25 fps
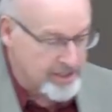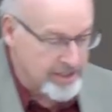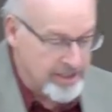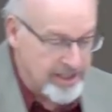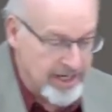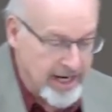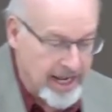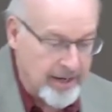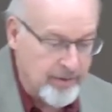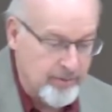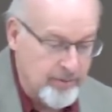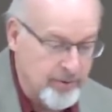
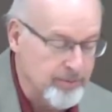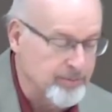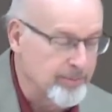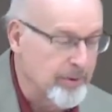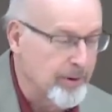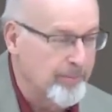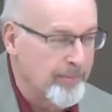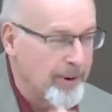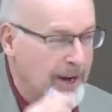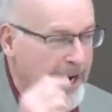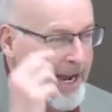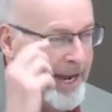down with my
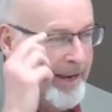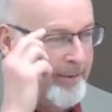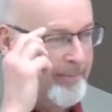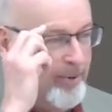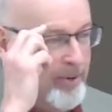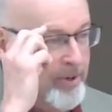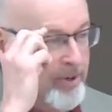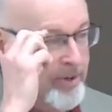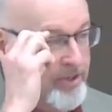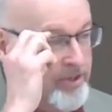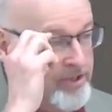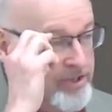Bible
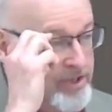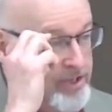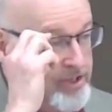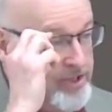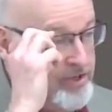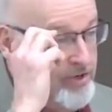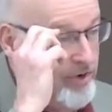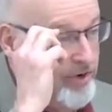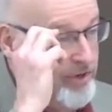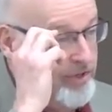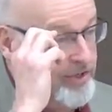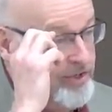because I
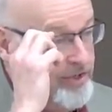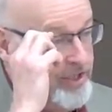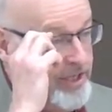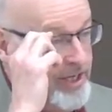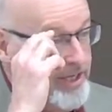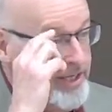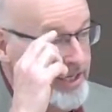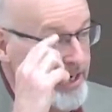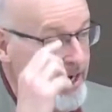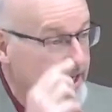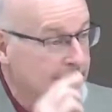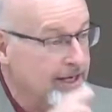started
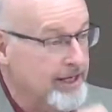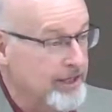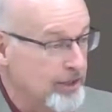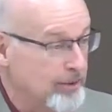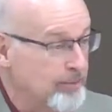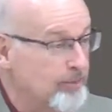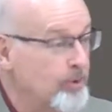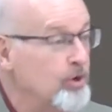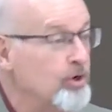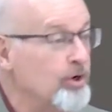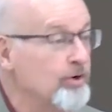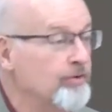seeing, like in the
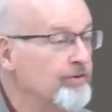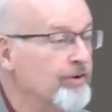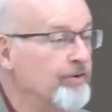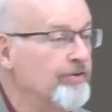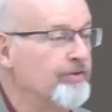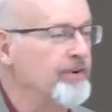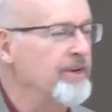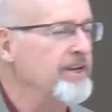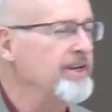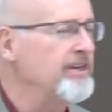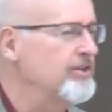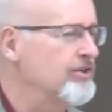book of
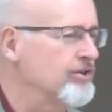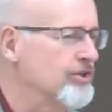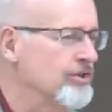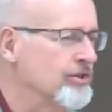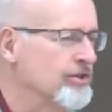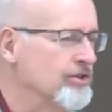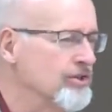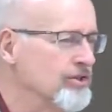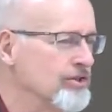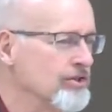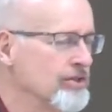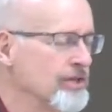
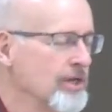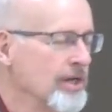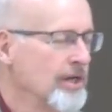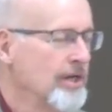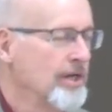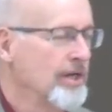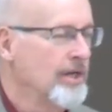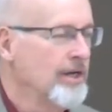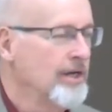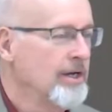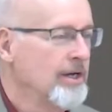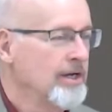Ephesians,
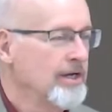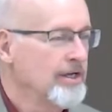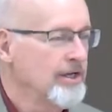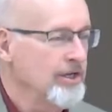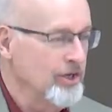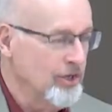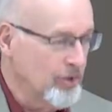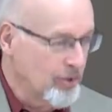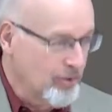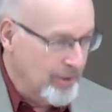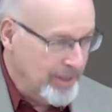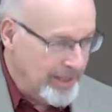you
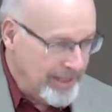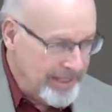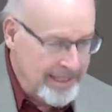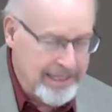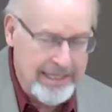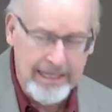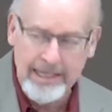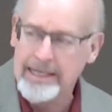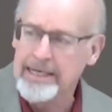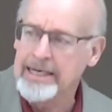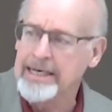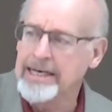know,
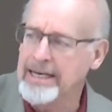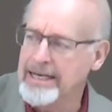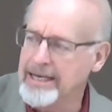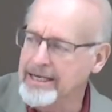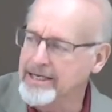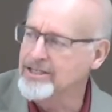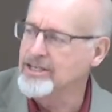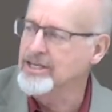in is an